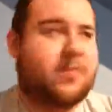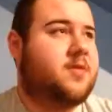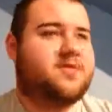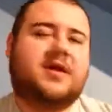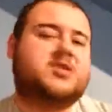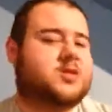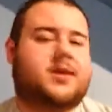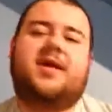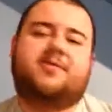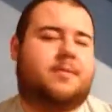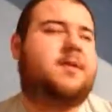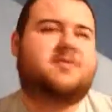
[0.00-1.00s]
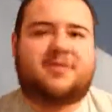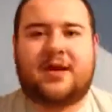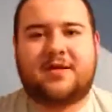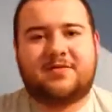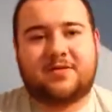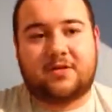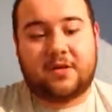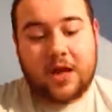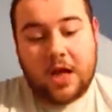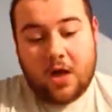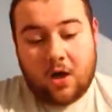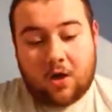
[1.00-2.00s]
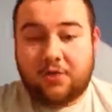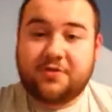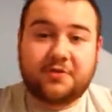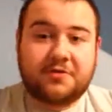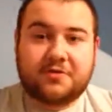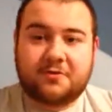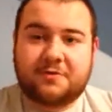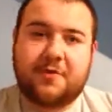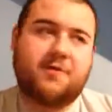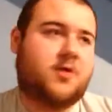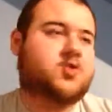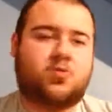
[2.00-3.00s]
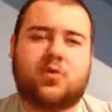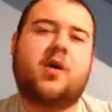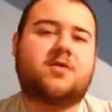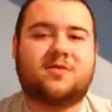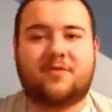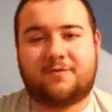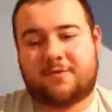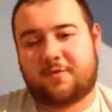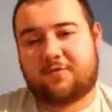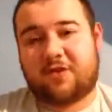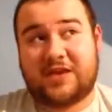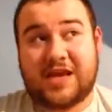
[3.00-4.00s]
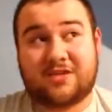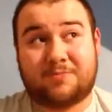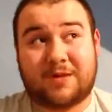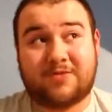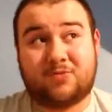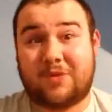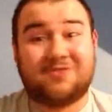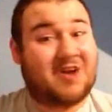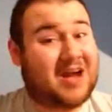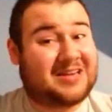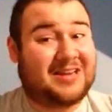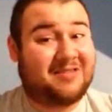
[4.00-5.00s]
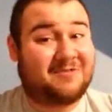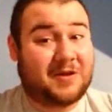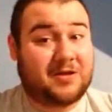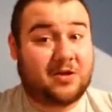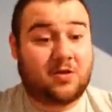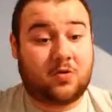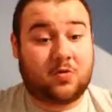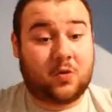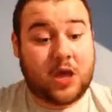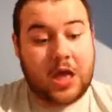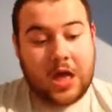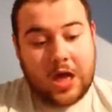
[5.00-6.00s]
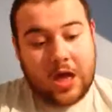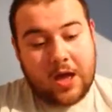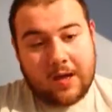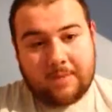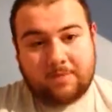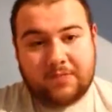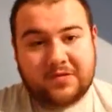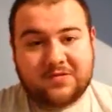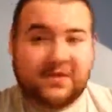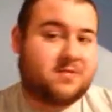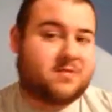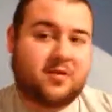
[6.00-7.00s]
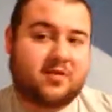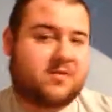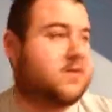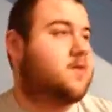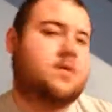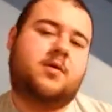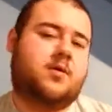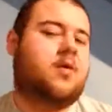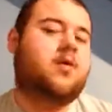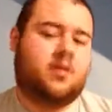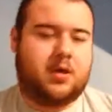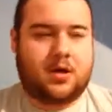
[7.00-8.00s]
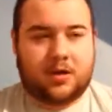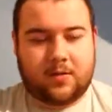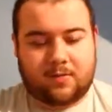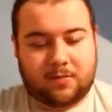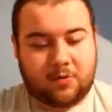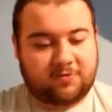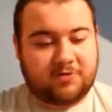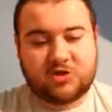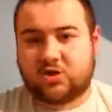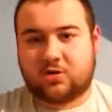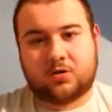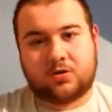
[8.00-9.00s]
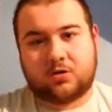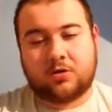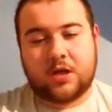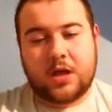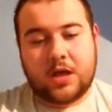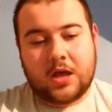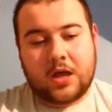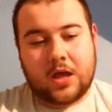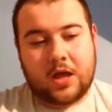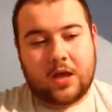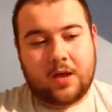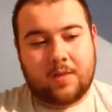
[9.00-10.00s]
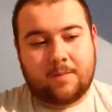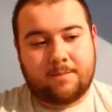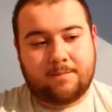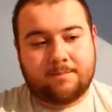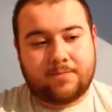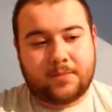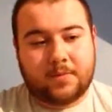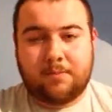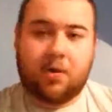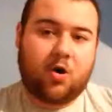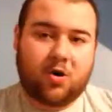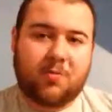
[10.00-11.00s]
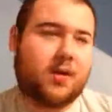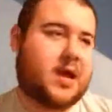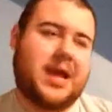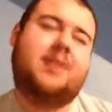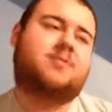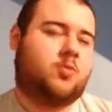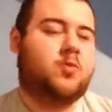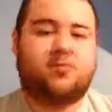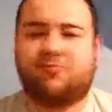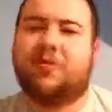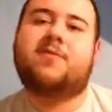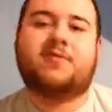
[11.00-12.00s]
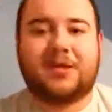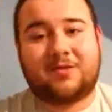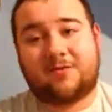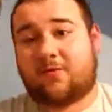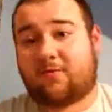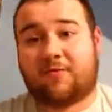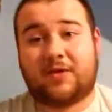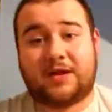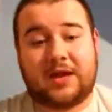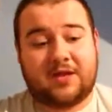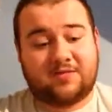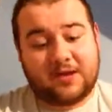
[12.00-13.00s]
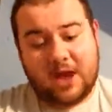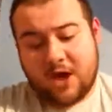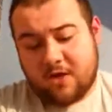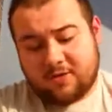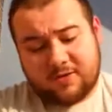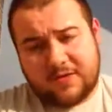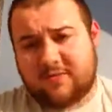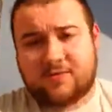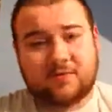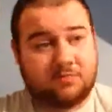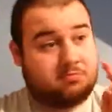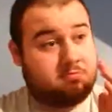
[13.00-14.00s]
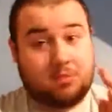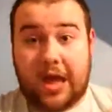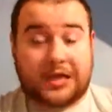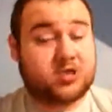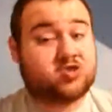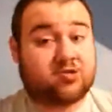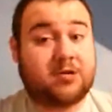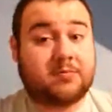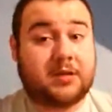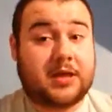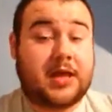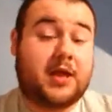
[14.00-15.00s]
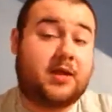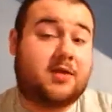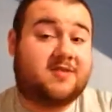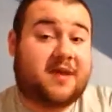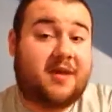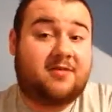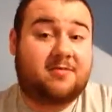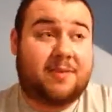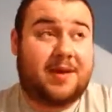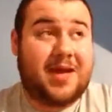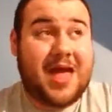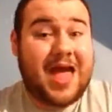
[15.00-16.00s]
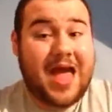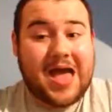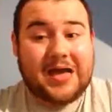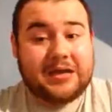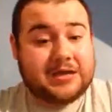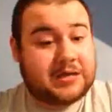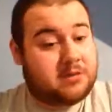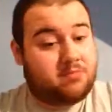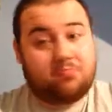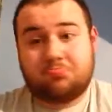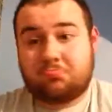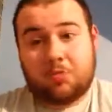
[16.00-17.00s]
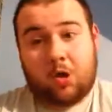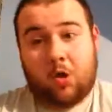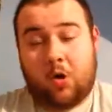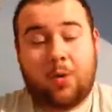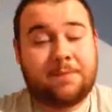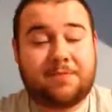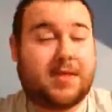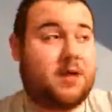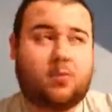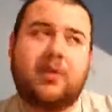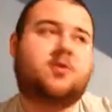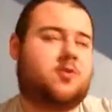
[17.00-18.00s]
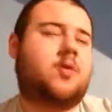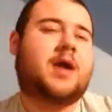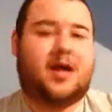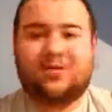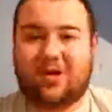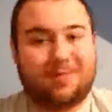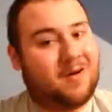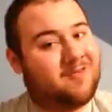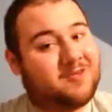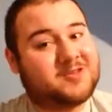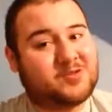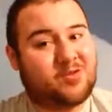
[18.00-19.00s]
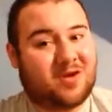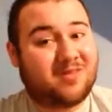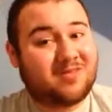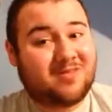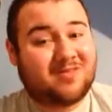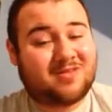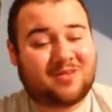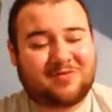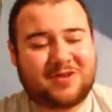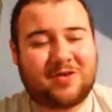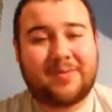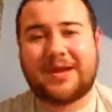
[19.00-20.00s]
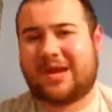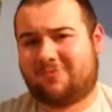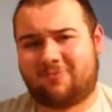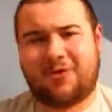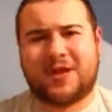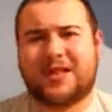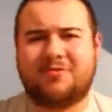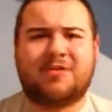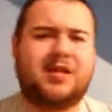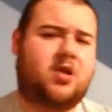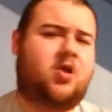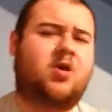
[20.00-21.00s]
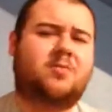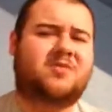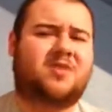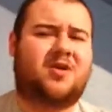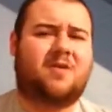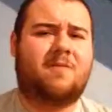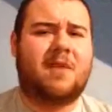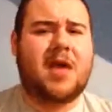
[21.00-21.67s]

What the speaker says: this actually gets me excited, and also is good for the Virtual Console for the 3DS because we've not had anything new since those original Pokemon games were re-released for the 3DS. So this extremely excites me, and hope that we do get a lot more Virtual Console stuff. You know what I mean? I really, really hope so.